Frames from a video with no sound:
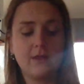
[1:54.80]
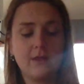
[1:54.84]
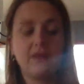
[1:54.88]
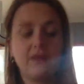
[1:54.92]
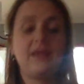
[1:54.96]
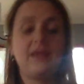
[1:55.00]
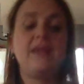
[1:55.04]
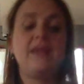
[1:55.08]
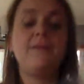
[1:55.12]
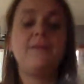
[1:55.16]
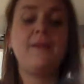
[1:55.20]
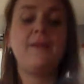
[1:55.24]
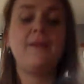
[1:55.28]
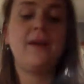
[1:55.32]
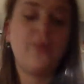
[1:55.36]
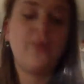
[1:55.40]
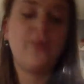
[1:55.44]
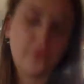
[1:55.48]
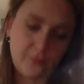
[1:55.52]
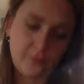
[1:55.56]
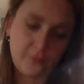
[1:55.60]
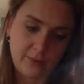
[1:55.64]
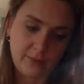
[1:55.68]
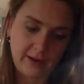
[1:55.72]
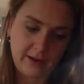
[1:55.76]
Key
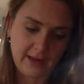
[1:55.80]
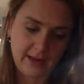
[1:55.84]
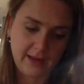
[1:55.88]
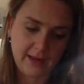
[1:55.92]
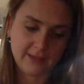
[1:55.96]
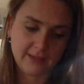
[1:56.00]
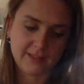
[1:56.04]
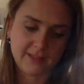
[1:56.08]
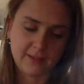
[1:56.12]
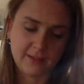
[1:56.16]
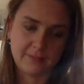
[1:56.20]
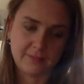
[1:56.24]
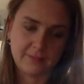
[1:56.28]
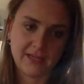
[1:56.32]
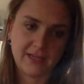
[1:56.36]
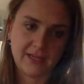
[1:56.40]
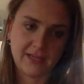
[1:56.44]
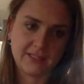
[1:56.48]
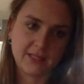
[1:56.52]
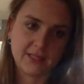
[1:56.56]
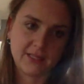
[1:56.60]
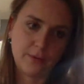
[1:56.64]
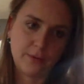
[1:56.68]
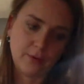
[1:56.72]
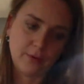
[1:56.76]
Math 3
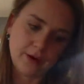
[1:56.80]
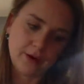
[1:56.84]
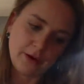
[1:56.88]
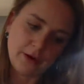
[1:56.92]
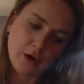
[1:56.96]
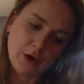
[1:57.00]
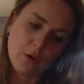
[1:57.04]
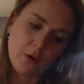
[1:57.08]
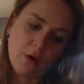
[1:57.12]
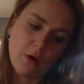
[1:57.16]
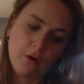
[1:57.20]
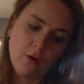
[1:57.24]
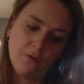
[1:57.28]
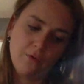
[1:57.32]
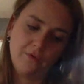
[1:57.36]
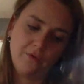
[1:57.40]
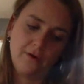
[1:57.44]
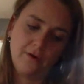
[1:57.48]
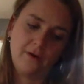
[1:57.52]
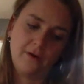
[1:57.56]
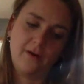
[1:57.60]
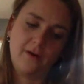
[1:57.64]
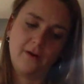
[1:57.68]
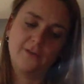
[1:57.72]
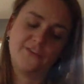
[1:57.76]
subtests that we're going to go
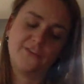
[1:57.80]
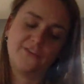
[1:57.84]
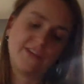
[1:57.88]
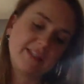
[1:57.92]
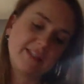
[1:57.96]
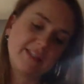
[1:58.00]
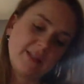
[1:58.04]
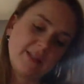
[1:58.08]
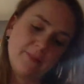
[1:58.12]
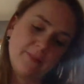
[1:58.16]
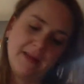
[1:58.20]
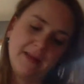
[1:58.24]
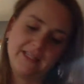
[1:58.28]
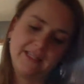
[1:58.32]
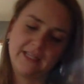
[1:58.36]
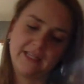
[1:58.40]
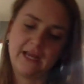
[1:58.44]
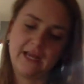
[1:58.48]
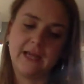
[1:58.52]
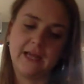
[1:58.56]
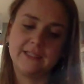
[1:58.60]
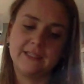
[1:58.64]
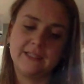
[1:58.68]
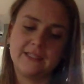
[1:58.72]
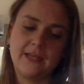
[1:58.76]
over are just the basic
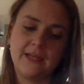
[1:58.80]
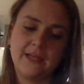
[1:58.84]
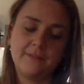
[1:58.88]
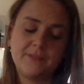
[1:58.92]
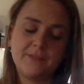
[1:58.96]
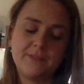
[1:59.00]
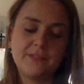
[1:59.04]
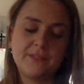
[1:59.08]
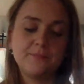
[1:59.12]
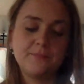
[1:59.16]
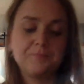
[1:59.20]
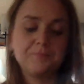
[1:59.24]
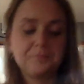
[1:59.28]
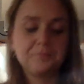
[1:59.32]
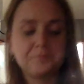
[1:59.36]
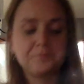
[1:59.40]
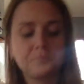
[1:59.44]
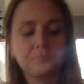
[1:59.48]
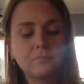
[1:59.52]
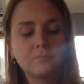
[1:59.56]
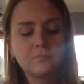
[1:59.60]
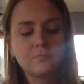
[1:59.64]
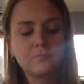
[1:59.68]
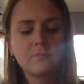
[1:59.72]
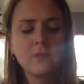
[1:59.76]
concepts.
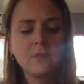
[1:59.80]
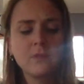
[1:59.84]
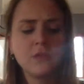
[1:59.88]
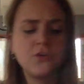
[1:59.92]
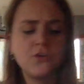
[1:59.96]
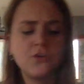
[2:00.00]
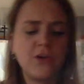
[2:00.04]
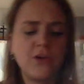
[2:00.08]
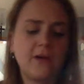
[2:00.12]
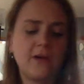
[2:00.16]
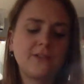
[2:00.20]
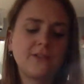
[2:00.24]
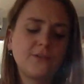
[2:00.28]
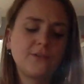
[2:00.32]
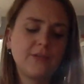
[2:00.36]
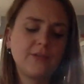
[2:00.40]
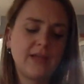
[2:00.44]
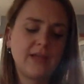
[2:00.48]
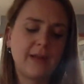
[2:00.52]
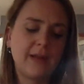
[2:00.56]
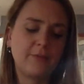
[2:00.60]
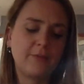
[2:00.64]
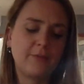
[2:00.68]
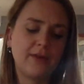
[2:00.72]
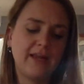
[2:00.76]
She also did
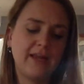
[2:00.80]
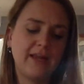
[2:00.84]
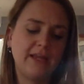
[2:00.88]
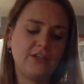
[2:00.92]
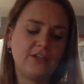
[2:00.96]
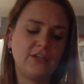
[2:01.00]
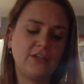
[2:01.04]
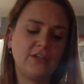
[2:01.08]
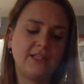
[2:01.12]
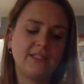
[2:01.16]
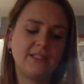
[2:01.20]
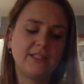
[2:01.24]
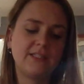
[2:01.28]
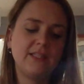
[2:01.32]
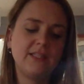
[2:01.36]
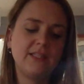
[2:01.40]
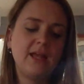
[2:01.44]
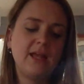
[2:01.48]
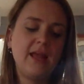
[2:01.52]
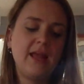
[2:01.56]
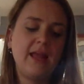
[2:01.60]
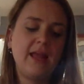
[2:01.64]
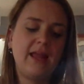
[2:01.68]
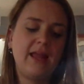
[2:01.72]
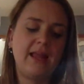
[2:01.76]
applications
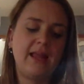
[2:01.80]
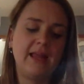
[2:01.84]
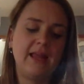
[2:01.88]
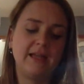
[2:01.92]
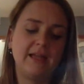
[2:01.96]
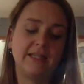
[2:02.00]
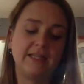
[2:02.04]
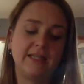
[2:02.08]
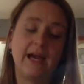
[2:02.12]
and